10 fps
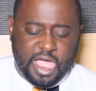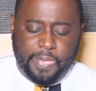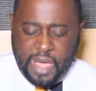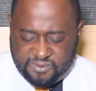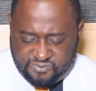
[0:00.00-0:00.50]

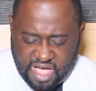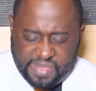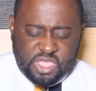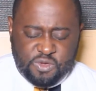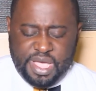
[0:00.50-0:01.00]
But
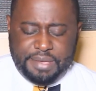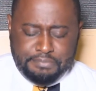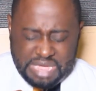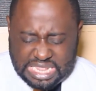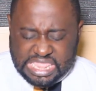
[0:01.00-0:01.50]
Father, you may
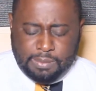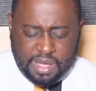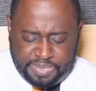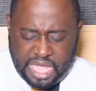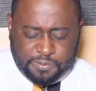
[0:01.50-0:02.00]
meet them
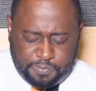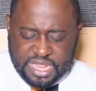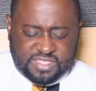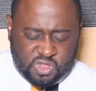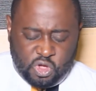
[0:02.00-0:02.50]
at that
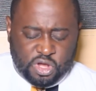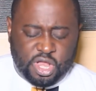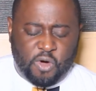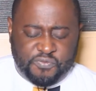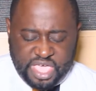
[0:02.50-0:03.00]
place, Lord,
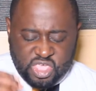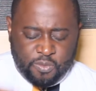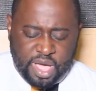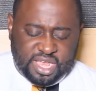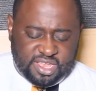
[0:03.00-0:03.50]
of their
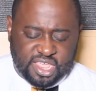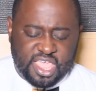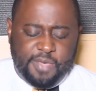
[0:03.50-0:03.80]
humanity.